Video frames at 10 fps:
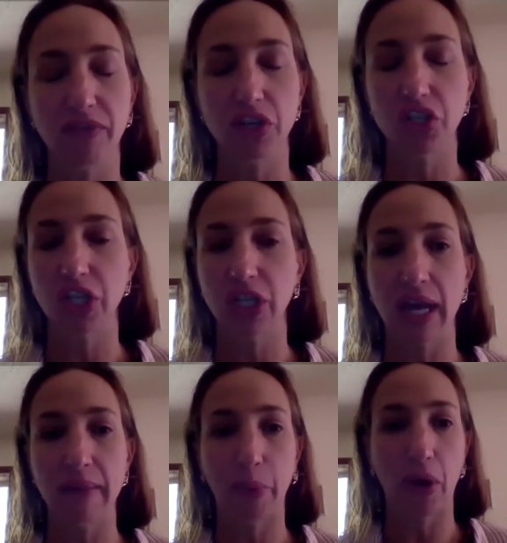Finishing
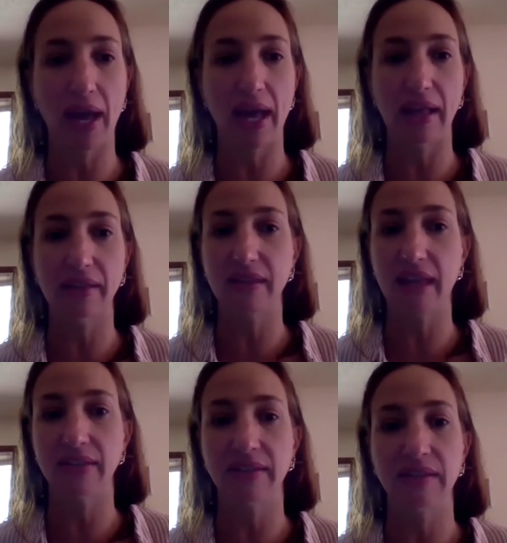Line Press
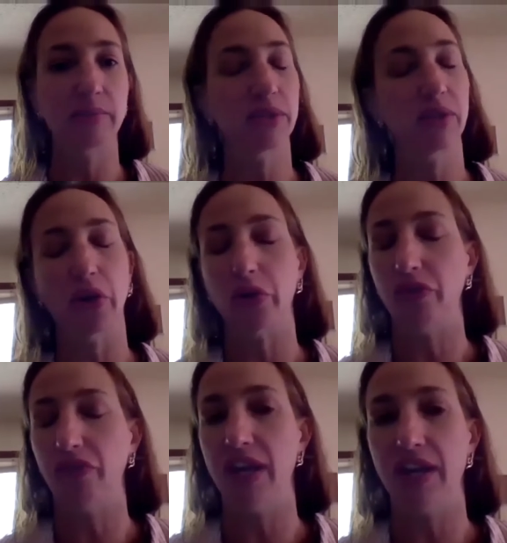that seemed a good
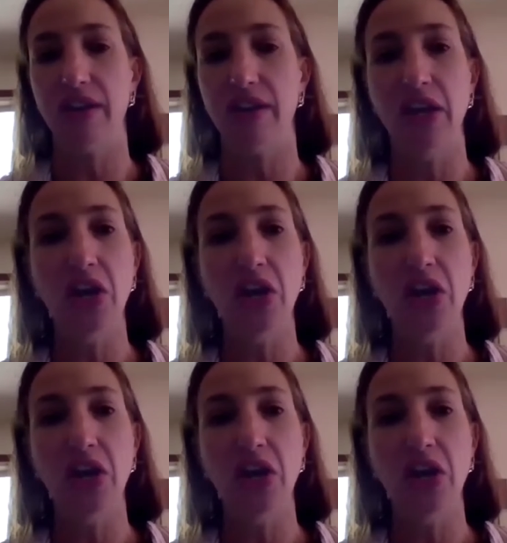fit